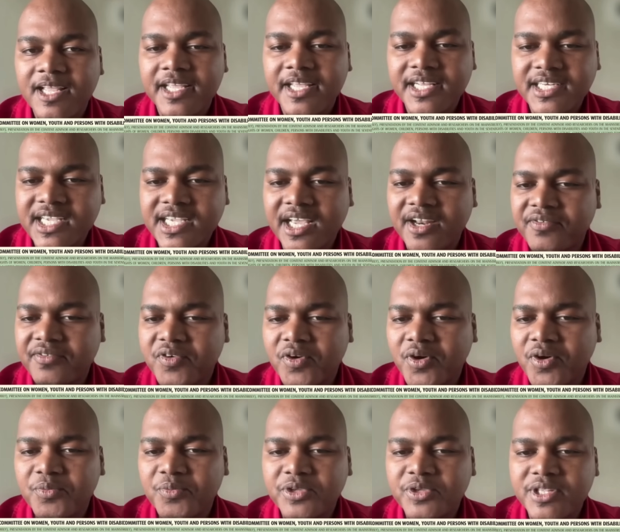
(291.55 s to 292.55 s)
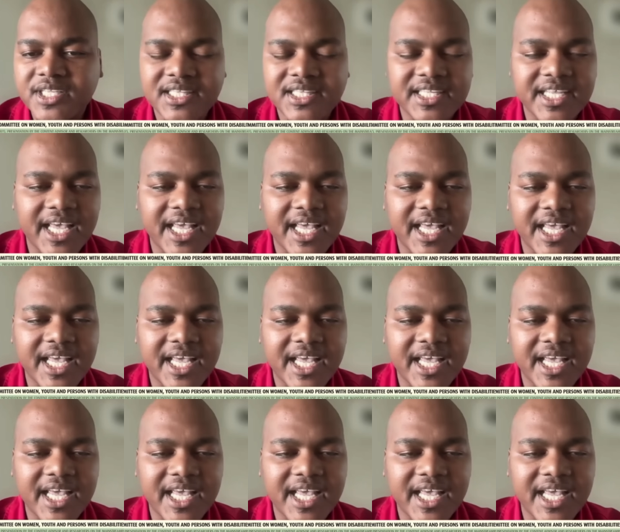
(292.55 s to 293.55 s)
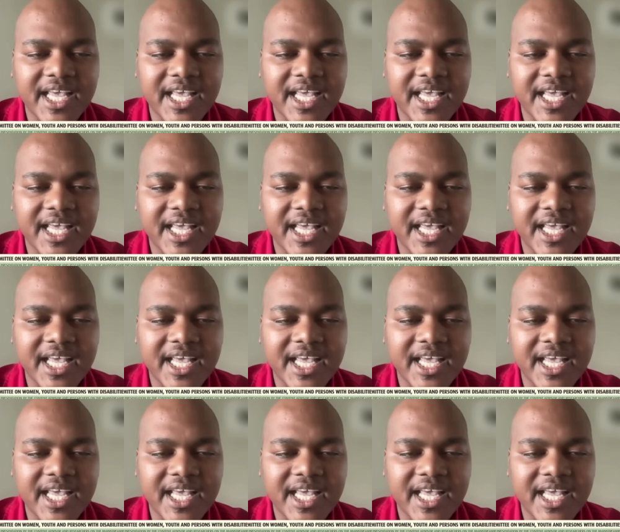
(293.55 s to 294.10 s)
it can form within the ambits of the